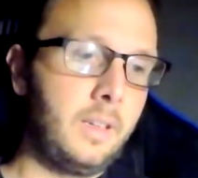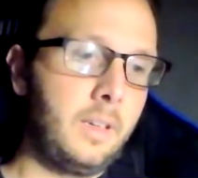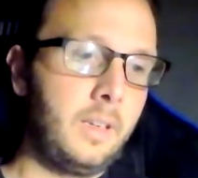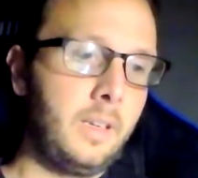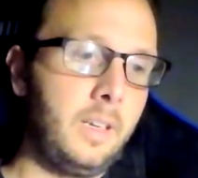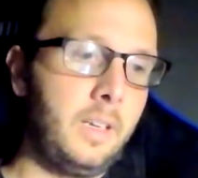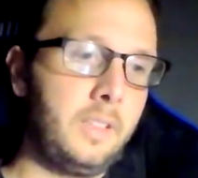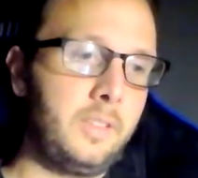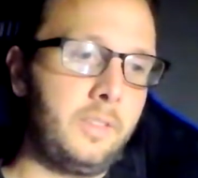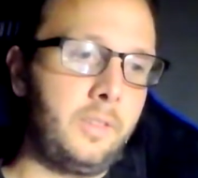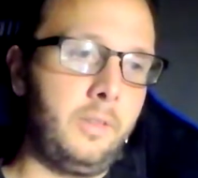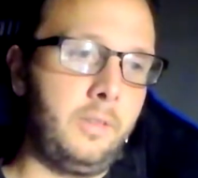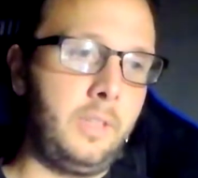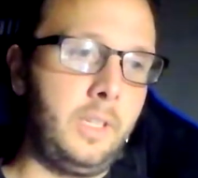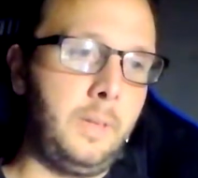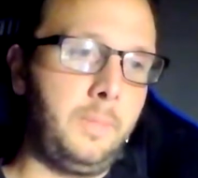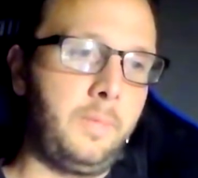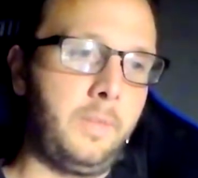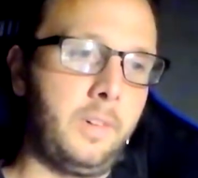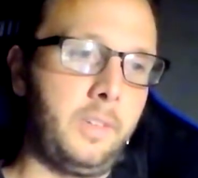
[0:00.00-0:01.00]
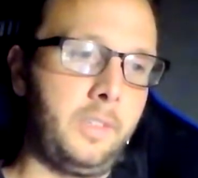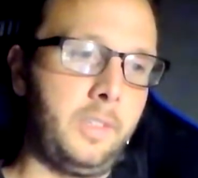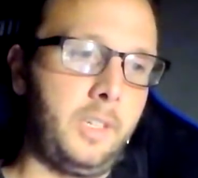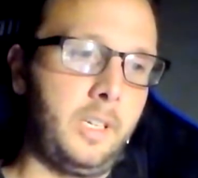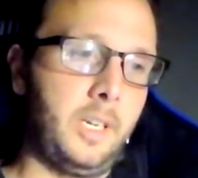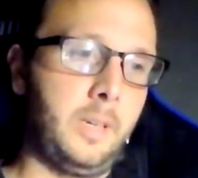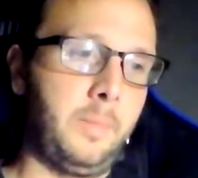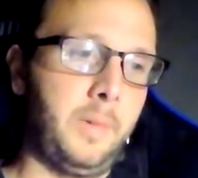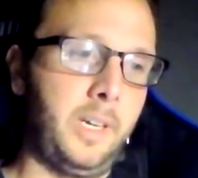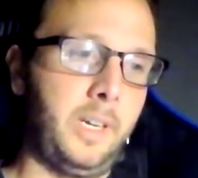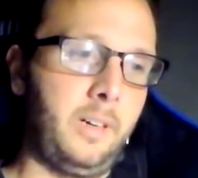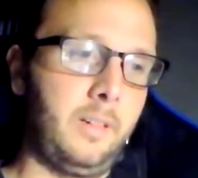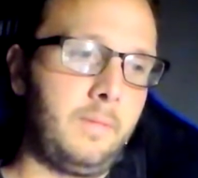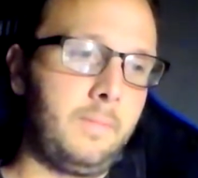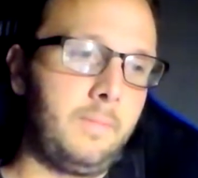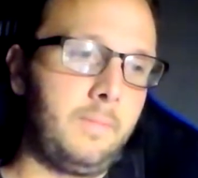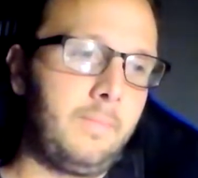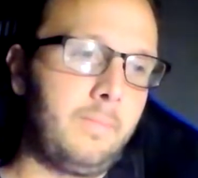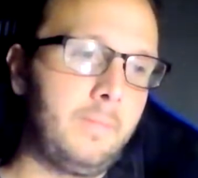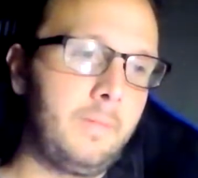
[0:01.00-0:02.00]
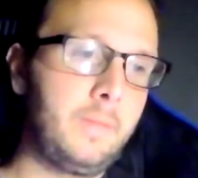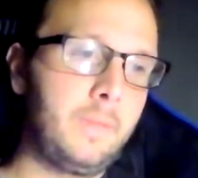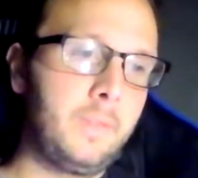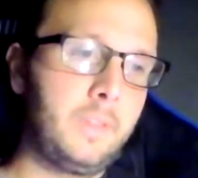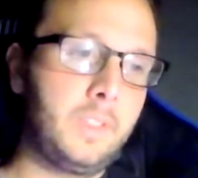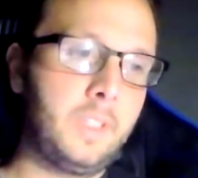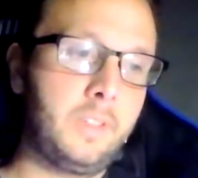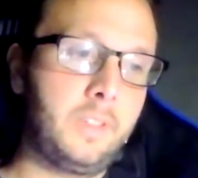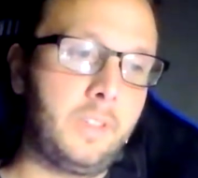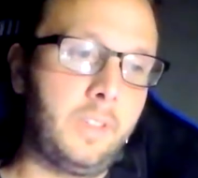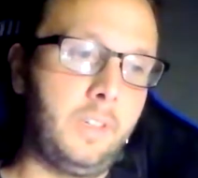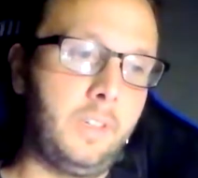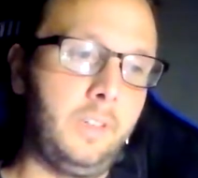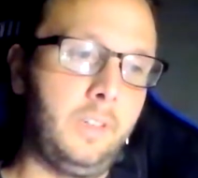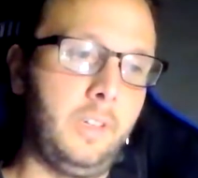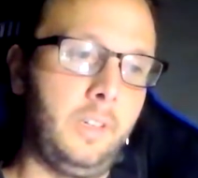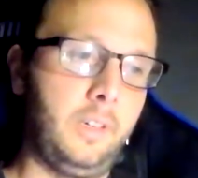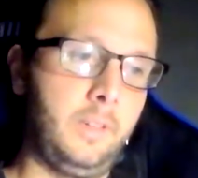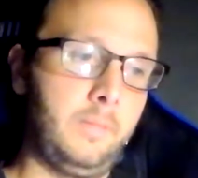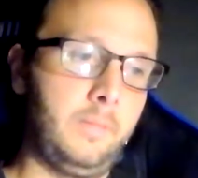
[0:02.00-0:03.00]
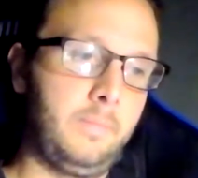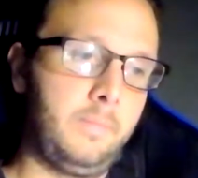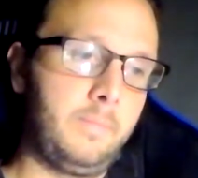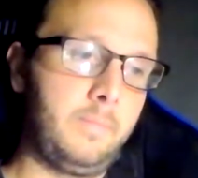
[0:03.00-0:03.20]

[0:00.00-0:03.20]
It's too deep for it to come out. Just so you know.